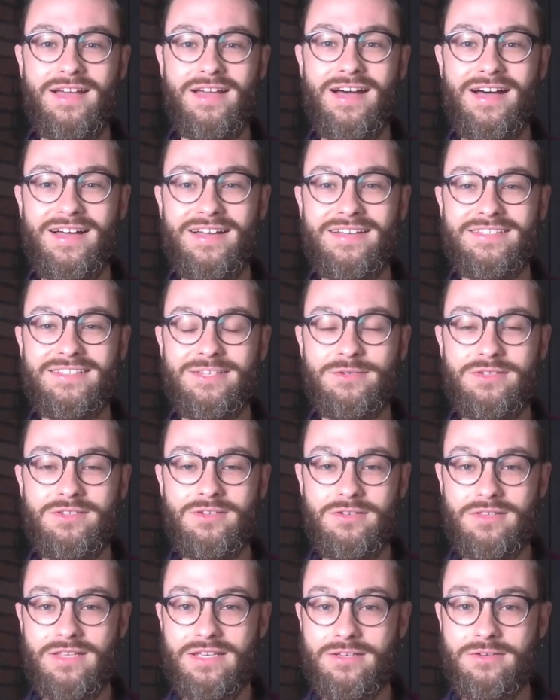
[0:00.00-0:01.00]
Uh, so
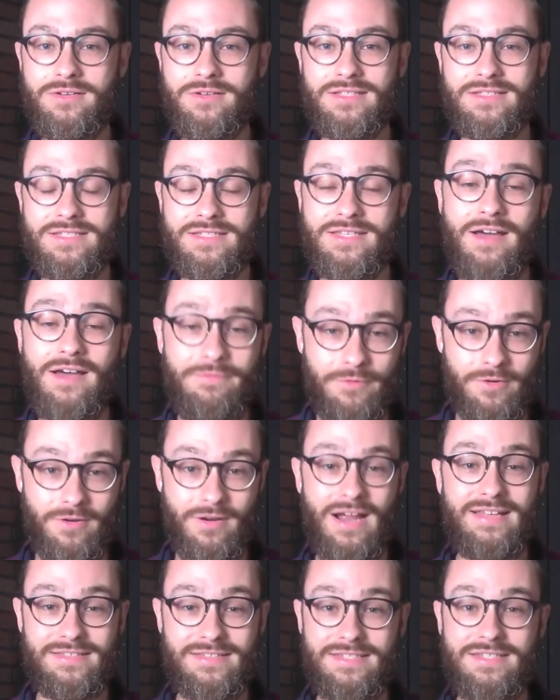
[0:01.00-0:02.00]
certainly you can suffer
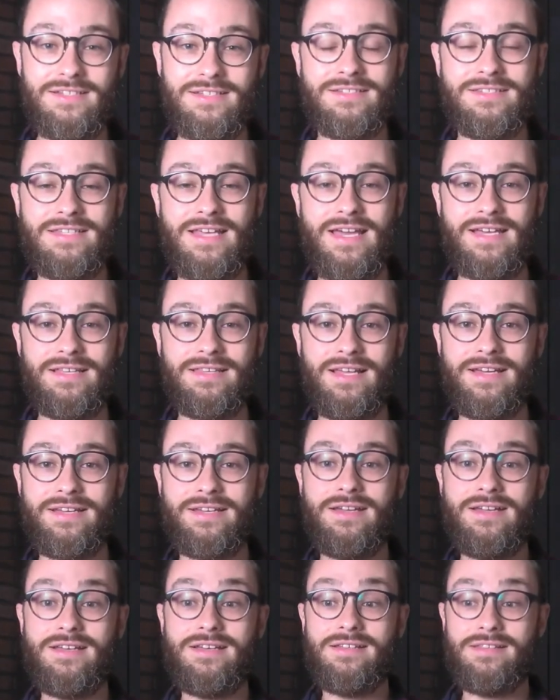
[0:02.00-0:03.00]
and still say like
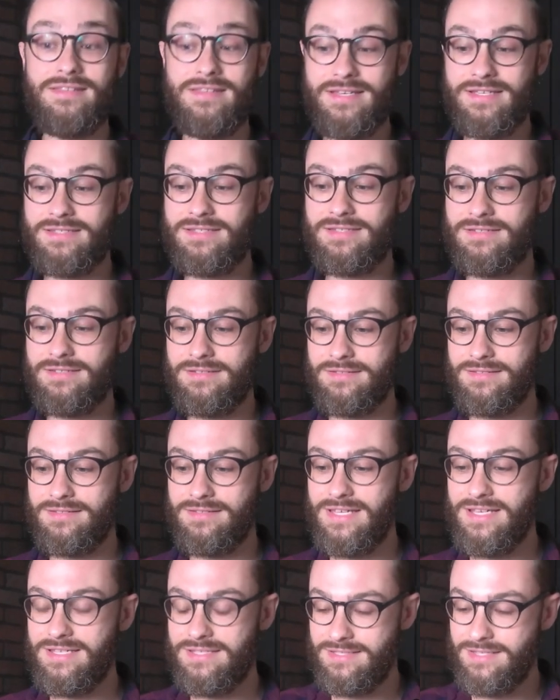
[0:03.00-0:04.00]
this
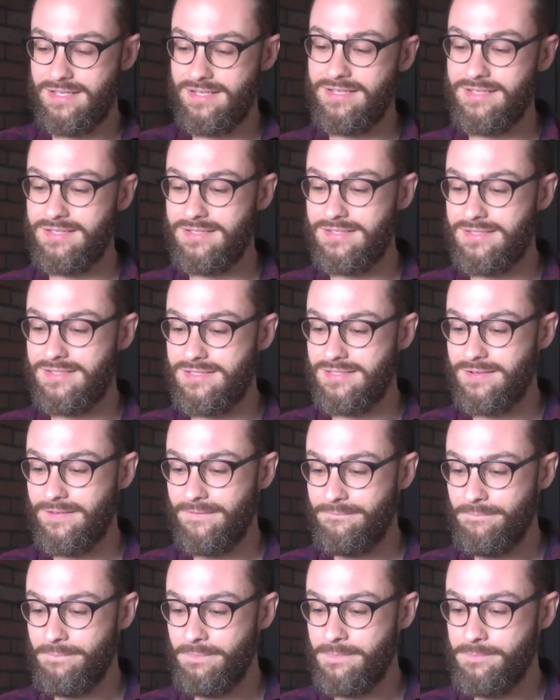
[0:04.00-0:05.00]
this is
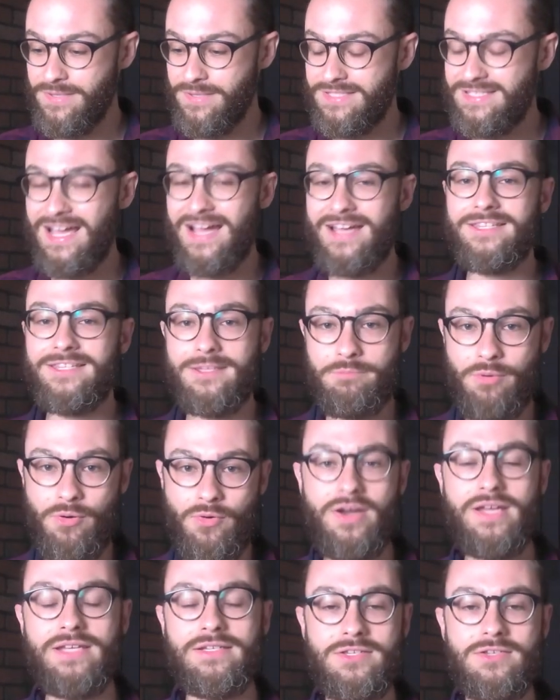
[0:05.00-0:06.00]
beside the
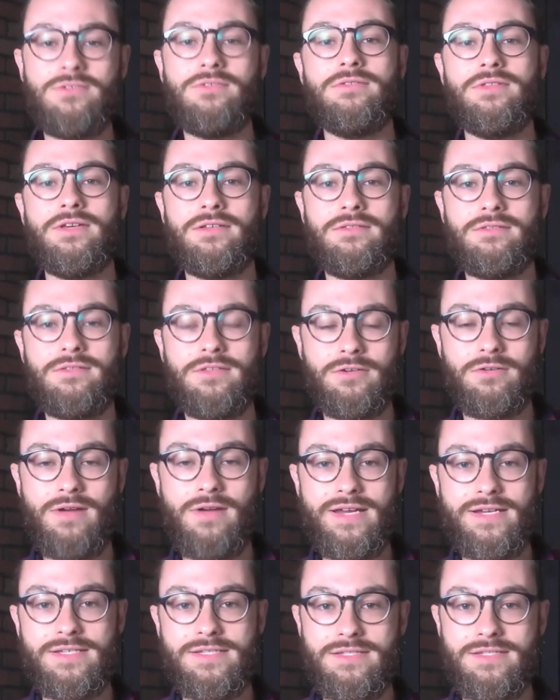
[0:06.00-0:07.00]
point to the the
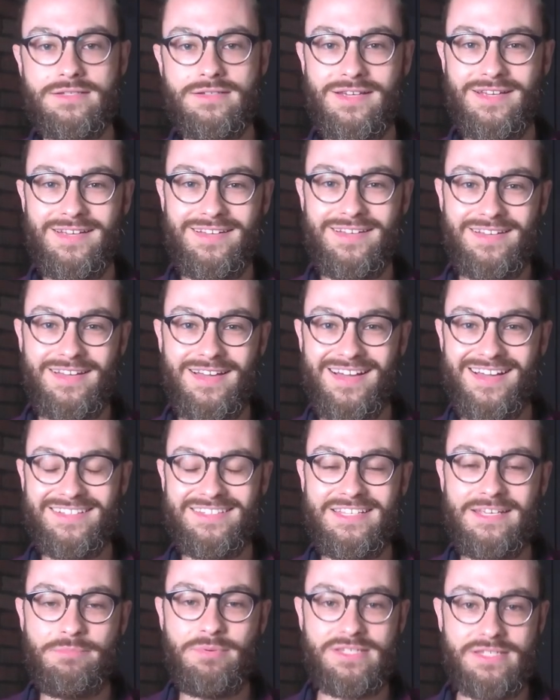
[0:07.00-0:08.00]
greatest uh,
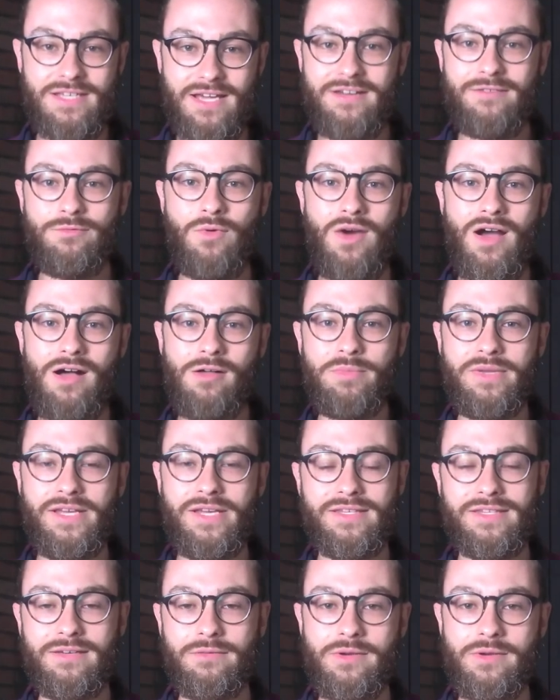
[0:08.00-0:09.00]
deepest kind of well-being that